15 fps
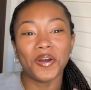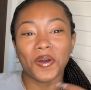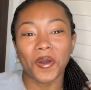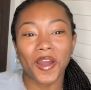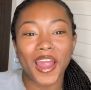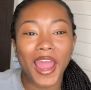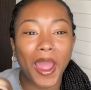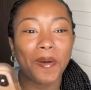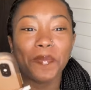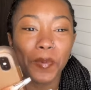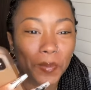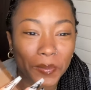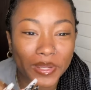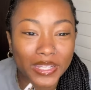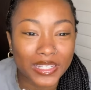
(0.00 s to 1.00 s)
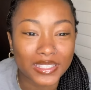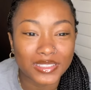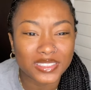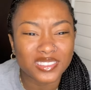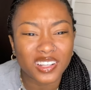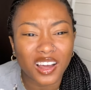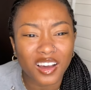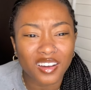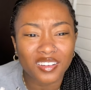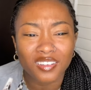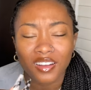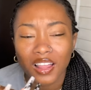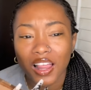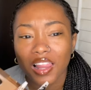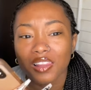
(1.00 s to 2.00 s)
or Applebee's, you know,
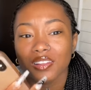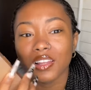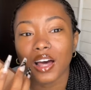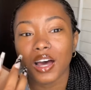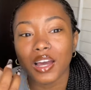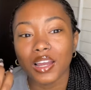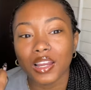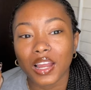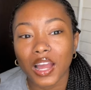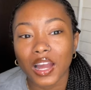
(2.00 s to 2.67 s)
like,